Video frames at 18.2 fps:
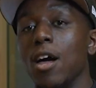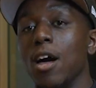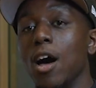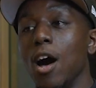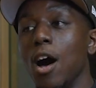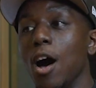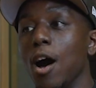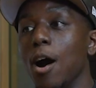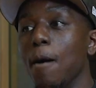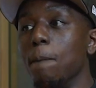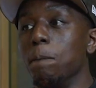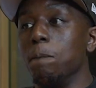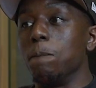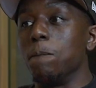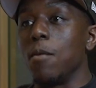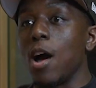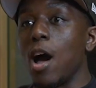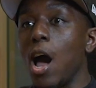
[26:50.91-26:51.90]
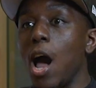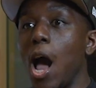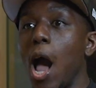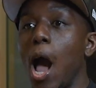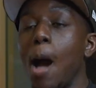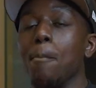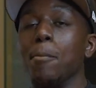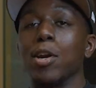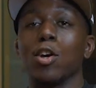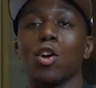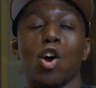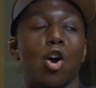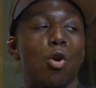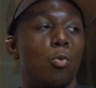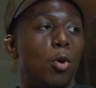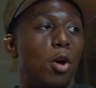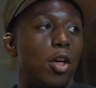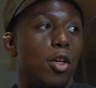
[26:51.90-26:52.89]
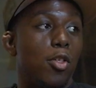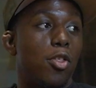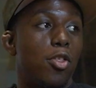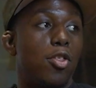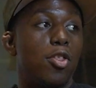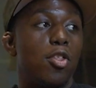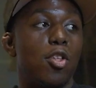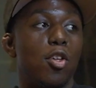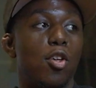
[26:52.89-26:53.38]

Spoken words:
I'm gonna go with